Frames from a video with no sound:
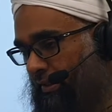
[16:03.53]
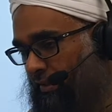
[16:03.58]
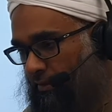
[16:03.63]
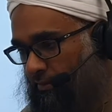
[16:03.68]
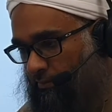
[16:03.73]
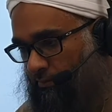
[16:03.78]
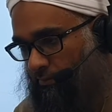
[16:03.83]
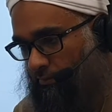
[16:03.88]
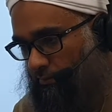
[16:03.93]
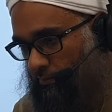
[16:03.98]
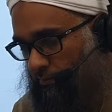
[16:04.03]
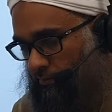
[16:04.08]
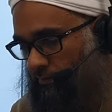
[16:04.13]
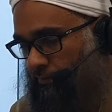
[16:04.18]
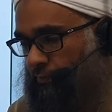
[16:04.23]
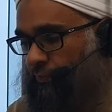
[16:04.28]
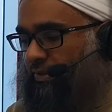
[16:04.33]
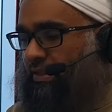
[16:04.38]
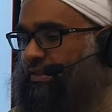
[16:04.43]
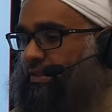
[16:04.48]
in
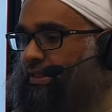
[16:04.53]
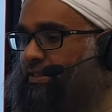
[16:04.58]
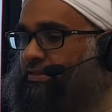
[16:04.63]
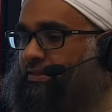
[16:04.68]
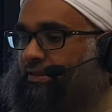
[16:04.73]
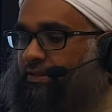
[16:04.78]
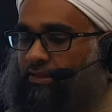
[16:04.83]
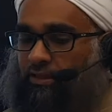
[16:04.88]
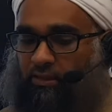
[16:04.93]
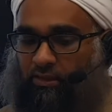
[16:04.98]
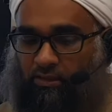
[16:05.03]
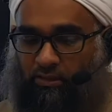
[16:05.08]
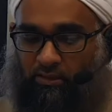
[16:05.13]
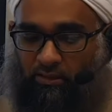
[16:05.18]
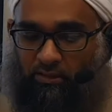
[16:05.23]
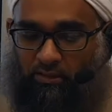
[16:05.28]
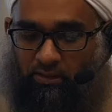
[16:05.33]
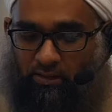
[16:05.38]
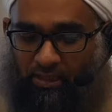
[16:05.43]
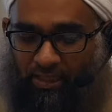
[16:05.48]
discussing
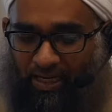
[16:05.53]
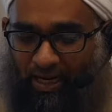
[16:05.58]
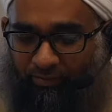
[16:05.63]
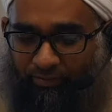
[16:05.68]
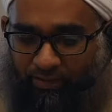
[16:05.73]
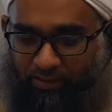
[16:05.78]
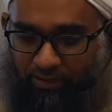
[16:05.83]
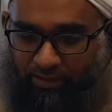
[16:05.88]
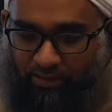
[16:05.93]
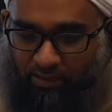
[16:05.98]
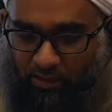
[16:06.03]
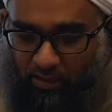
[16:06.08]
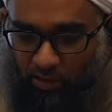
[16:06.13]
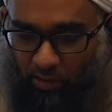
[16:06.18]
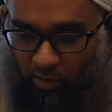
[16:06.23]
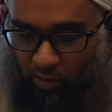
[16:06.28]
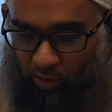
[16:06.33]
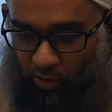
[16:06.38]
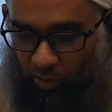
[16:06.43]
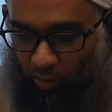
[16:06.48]
the clarity
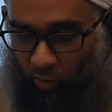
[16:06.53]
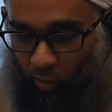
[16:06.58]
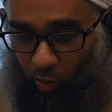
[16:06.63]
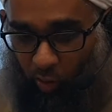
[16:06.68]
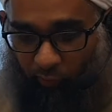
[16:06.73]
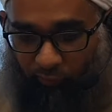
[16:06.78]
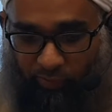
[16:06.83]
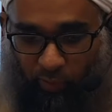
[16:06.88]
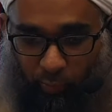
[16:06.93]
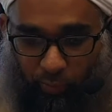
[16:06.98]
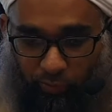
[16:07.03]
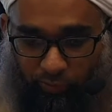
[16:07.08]
of the